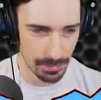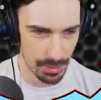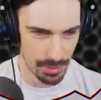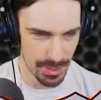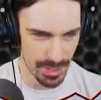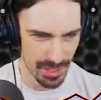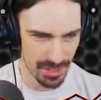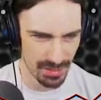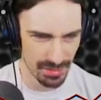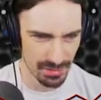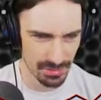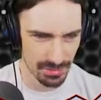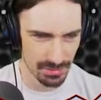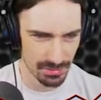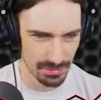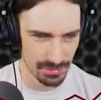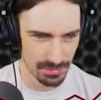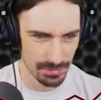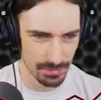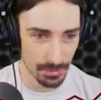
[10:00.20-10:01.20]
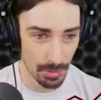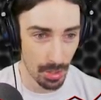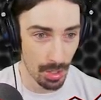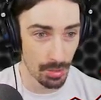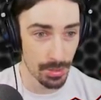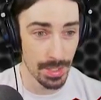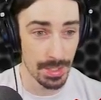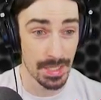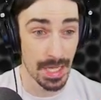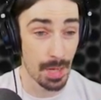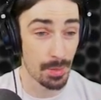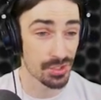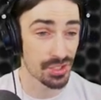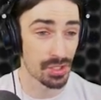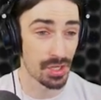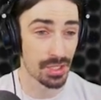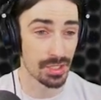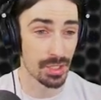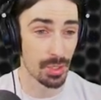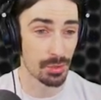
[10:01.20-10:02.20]
Okay. Okay, now it's
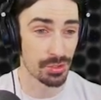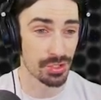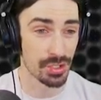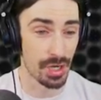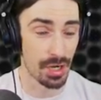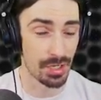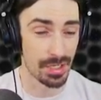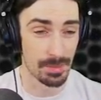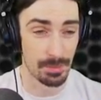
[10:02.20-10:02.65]
not a ghost car